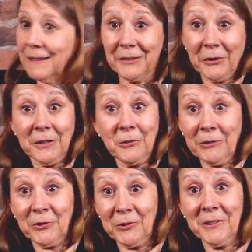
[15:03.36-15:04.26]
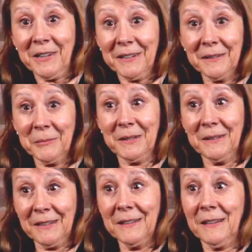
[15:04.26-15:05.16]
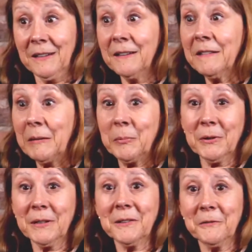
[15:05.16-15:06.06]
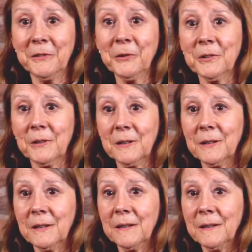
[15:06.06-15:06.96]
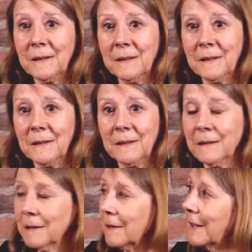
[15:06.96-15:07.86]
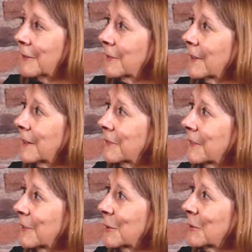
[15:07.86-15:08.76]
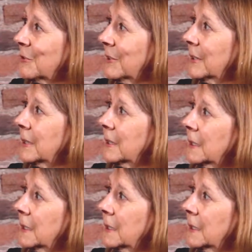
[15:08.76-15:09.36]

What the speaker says: and you have to earn that. I mean, it is a pretty good filter. Life is arbitrary.